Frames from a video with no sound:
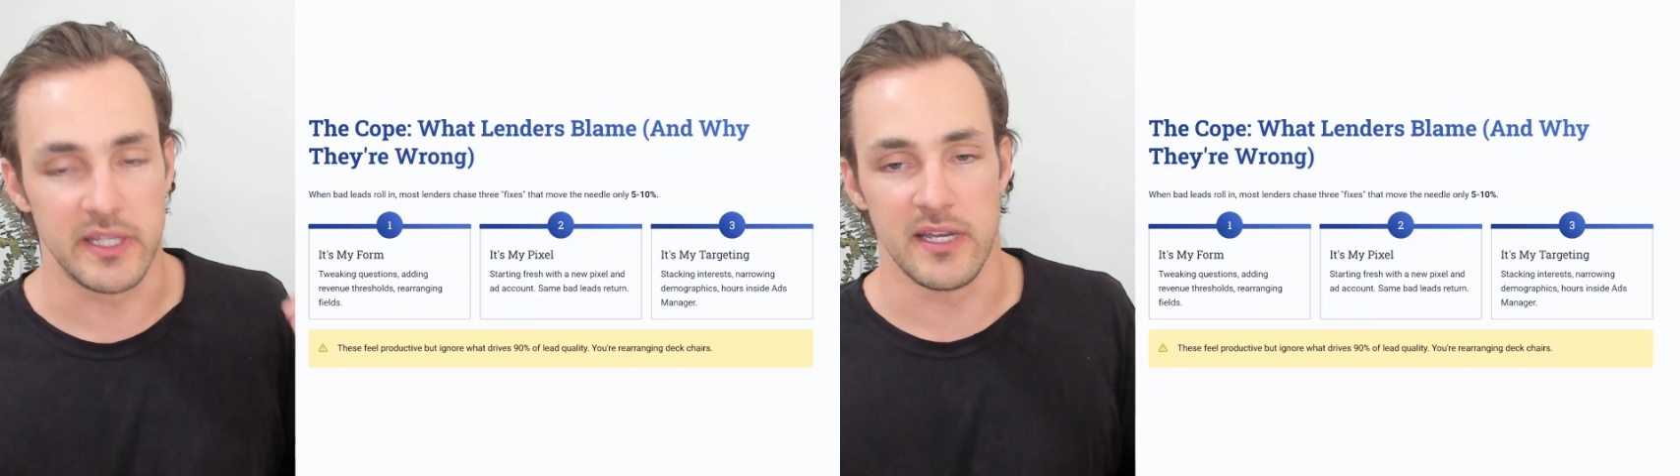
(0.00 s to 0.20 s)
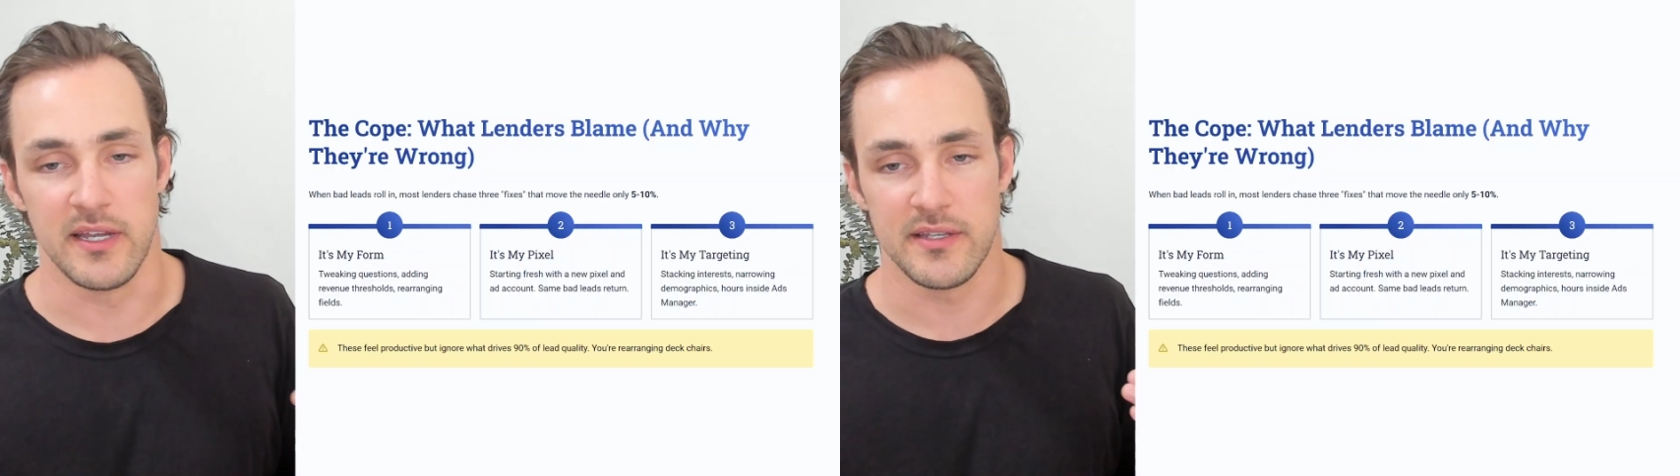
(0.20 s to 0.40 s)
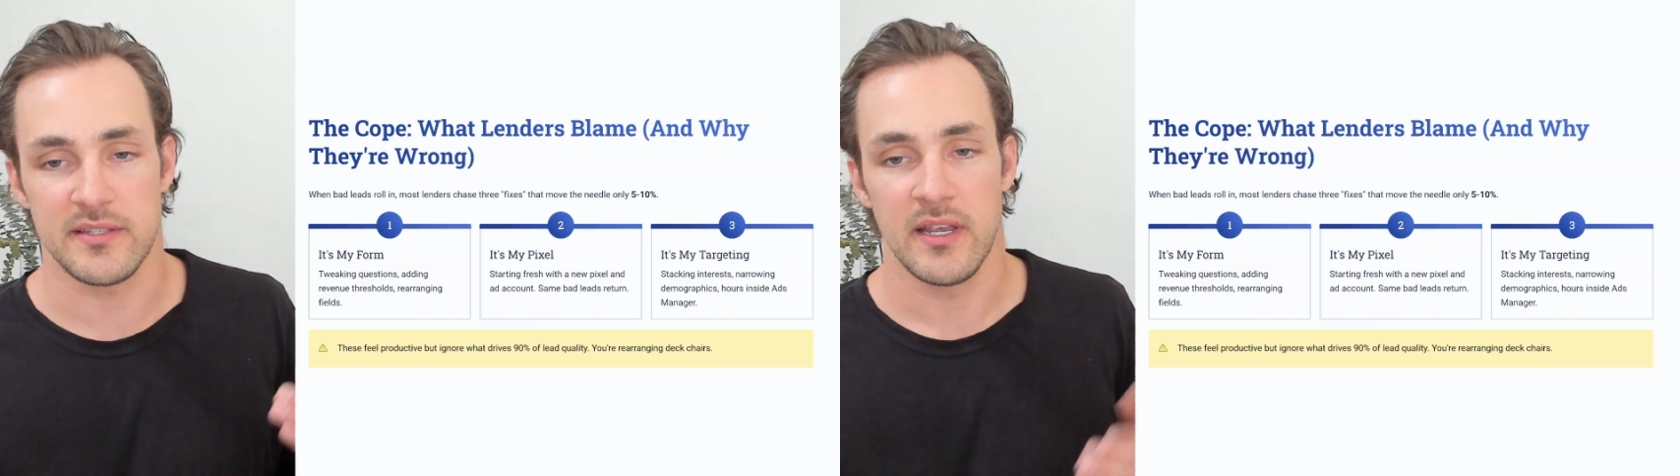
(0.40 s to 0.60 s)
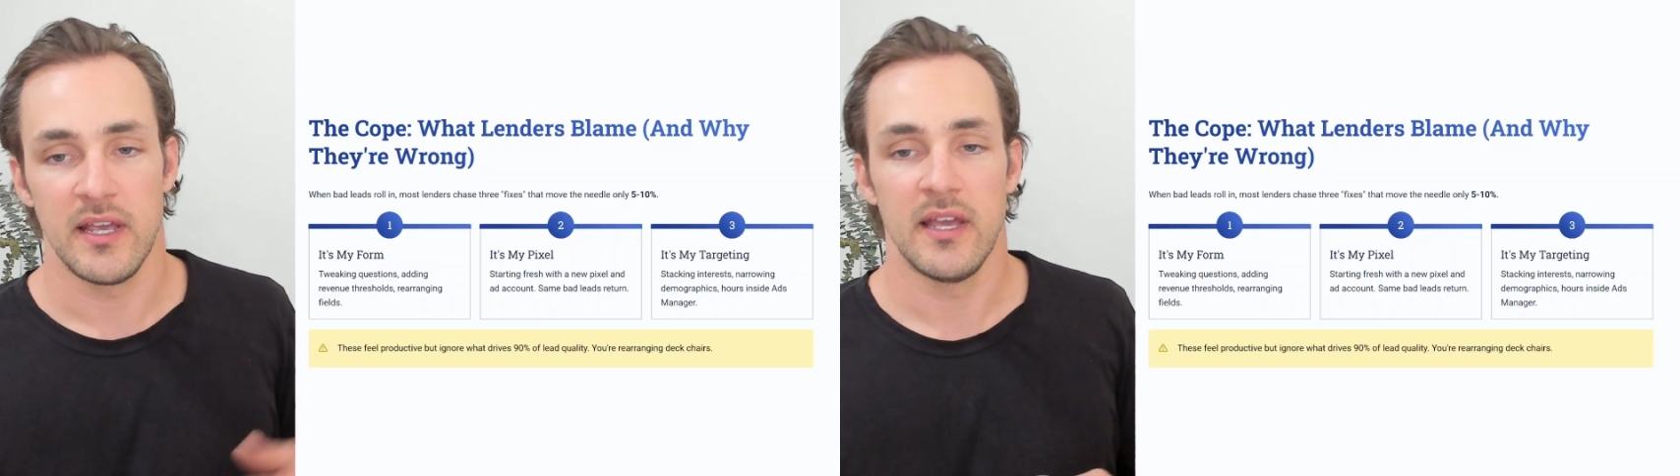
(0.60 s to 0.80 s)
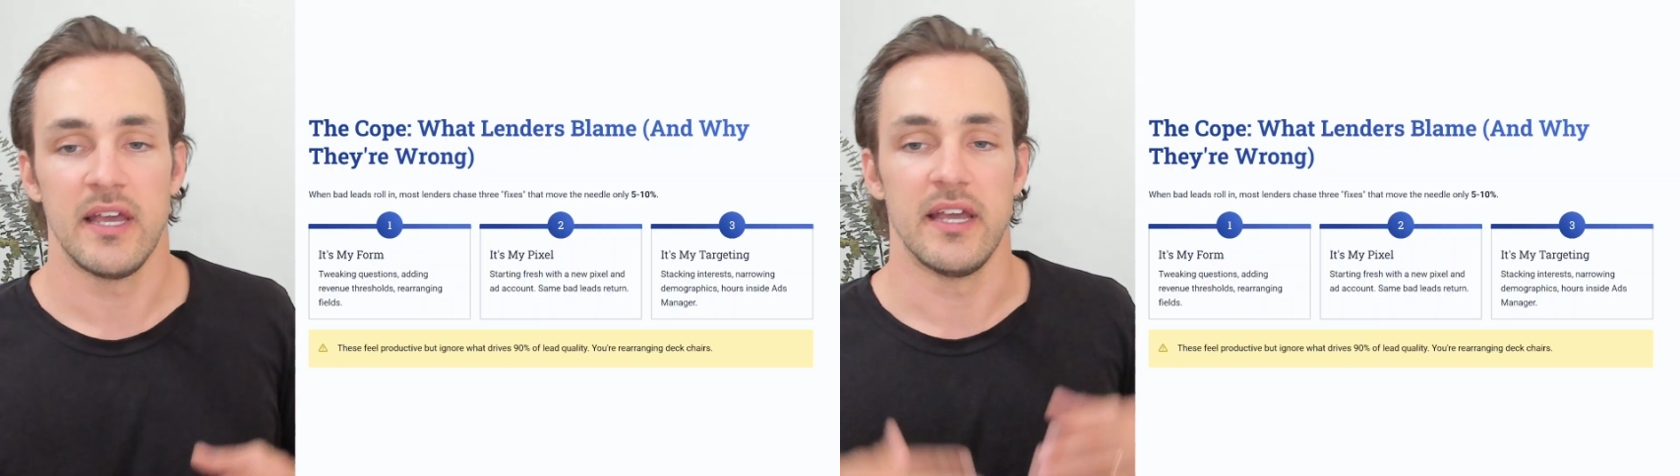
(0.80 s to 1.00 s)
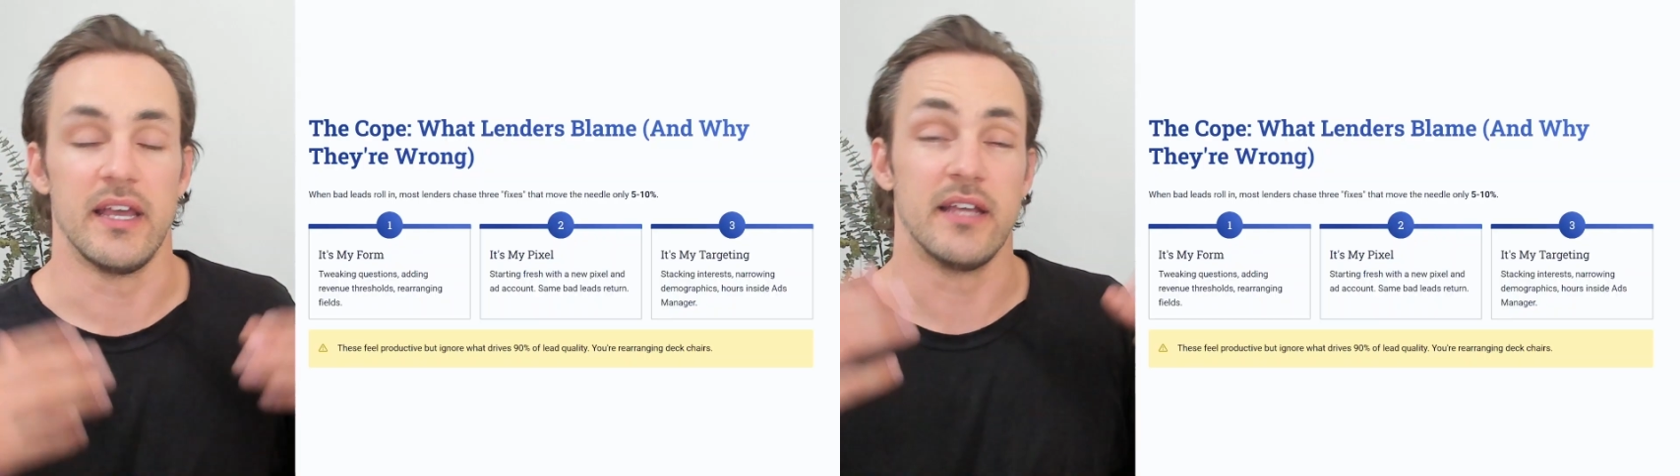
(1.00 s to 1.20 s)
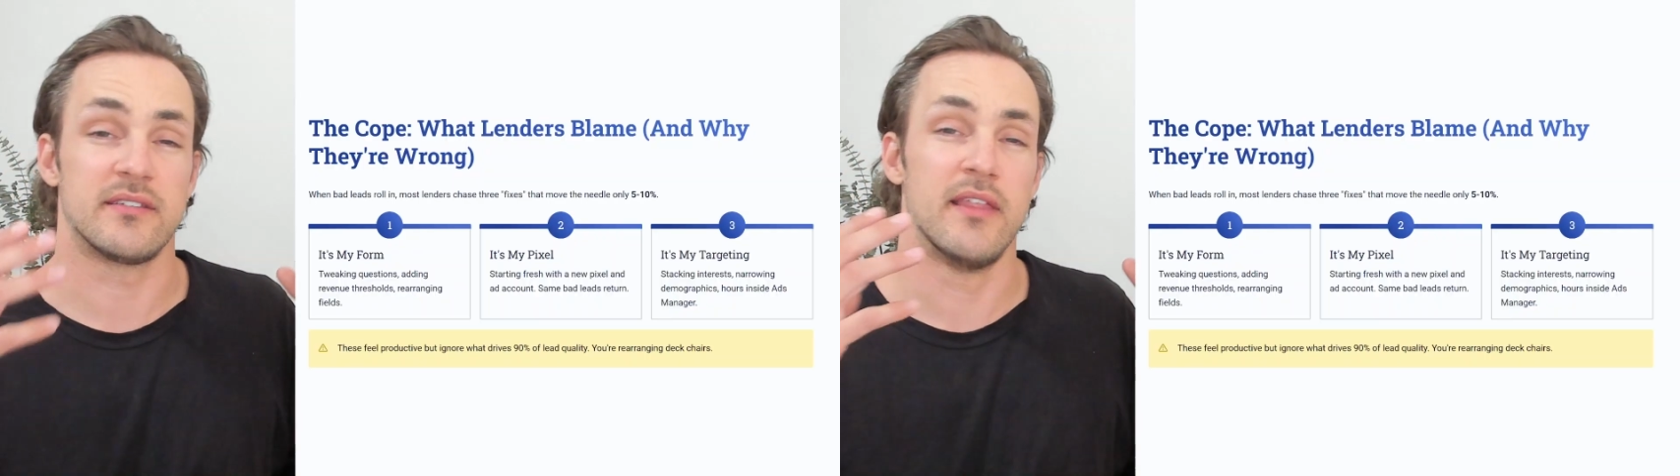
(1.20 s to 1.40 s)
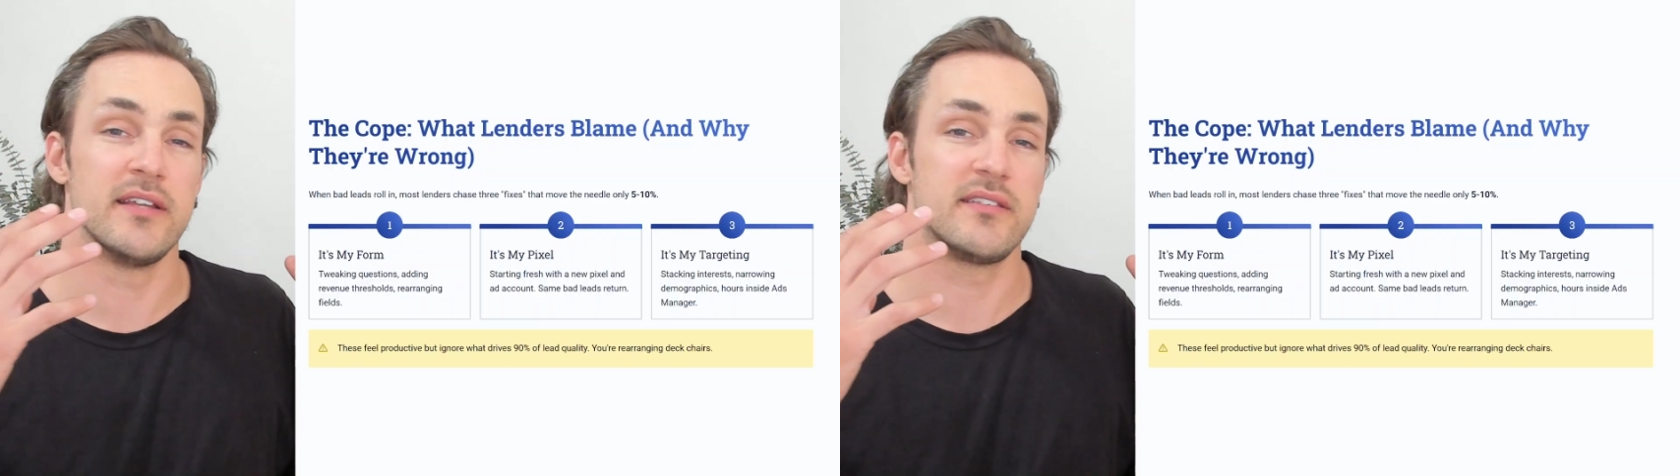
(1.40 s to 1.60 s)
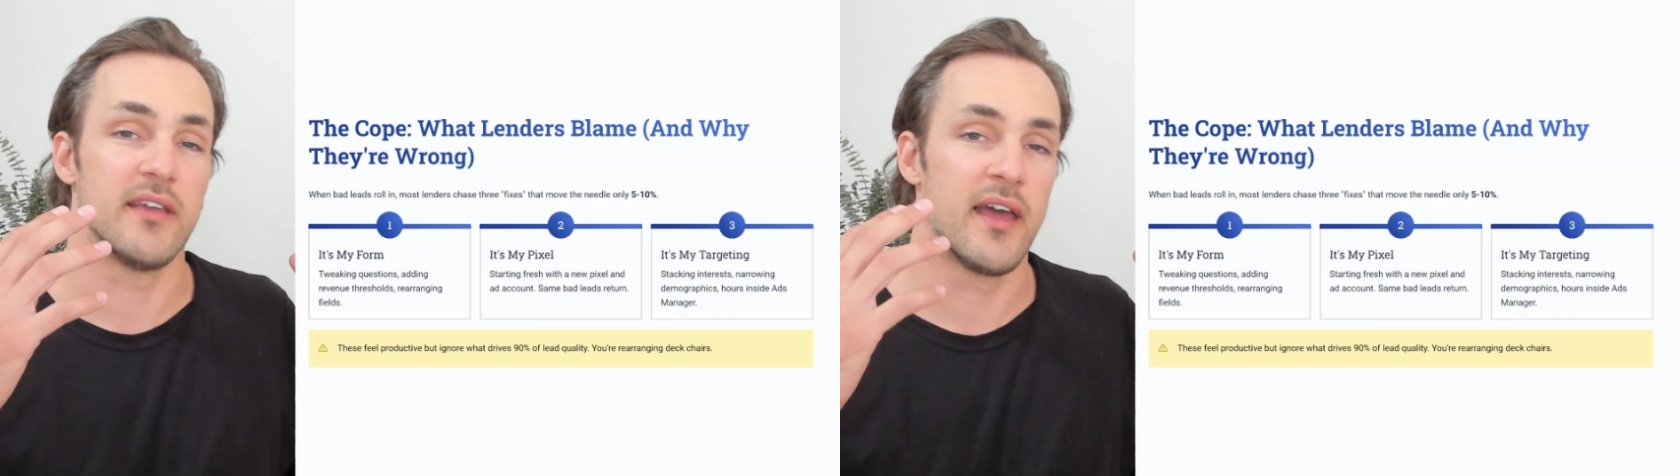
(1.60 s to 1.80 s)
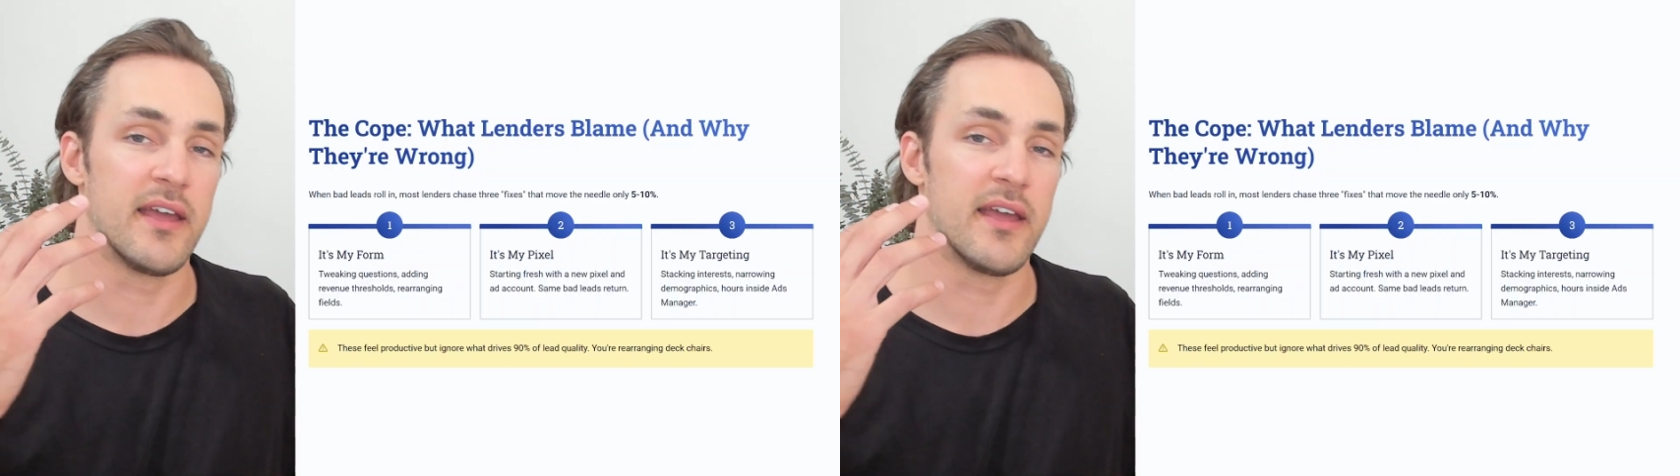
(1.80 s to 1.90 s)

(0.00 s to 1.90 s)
is they say,